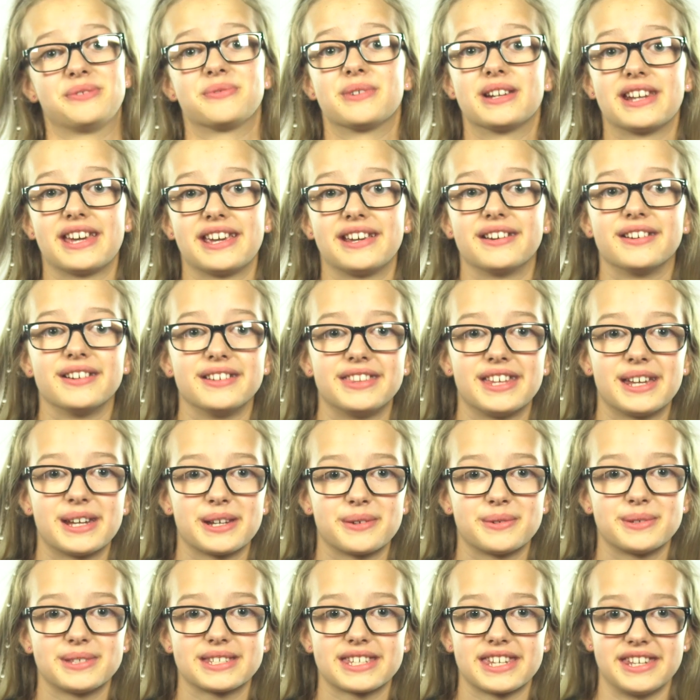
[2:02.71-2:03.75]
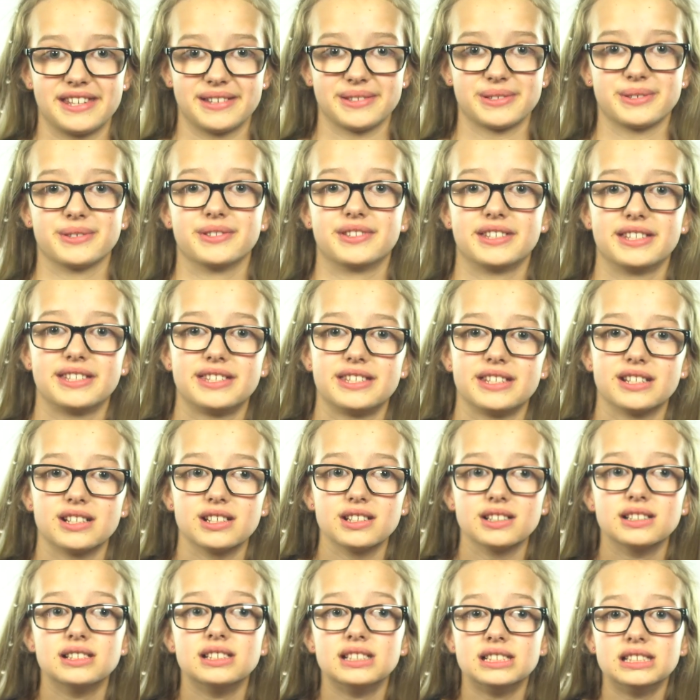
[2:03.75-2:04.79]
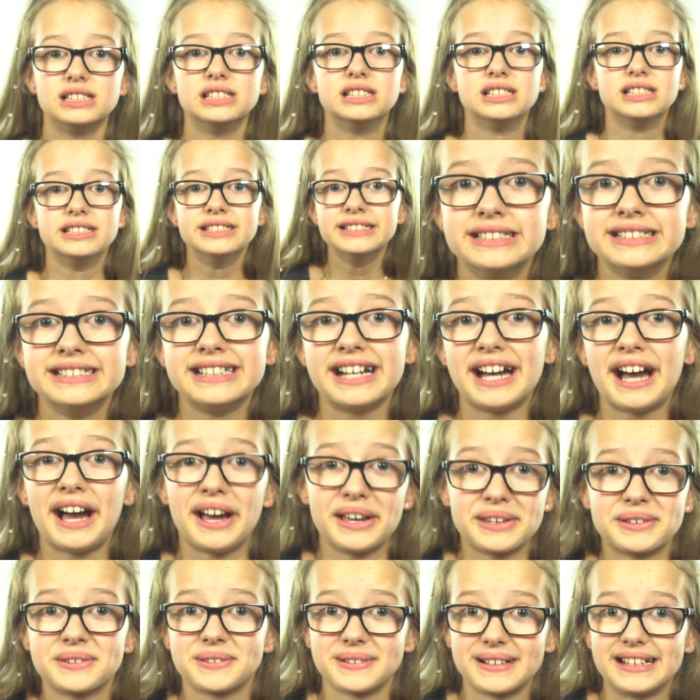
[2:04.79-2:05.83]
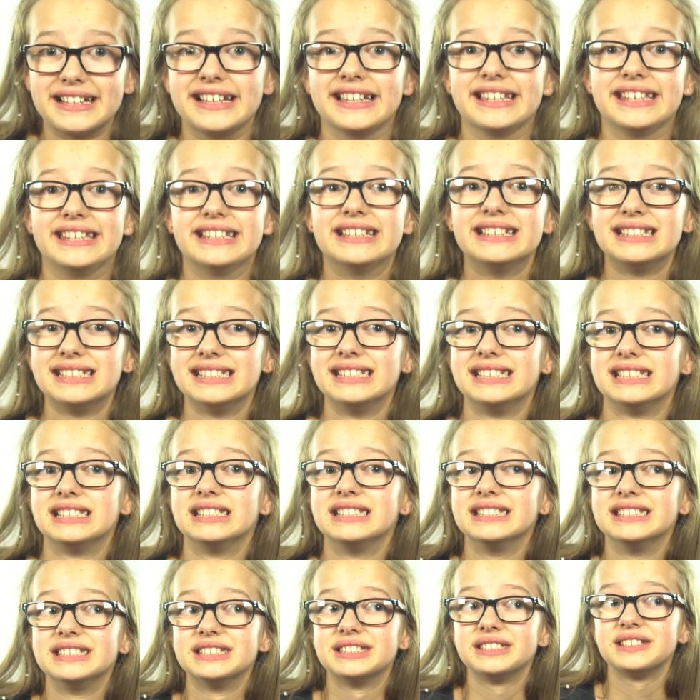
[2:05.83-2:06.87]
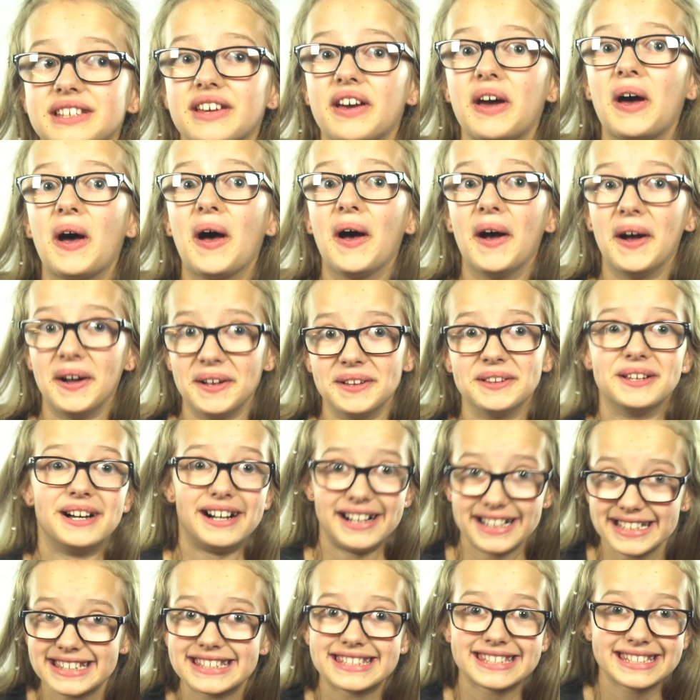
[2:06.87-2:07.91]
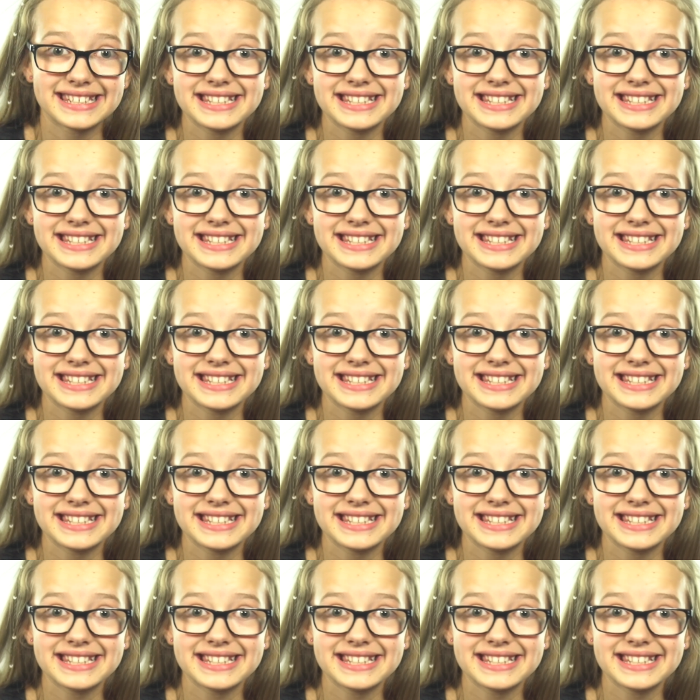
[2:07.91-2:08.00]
when I heard that it was canceled this year. I cried a lot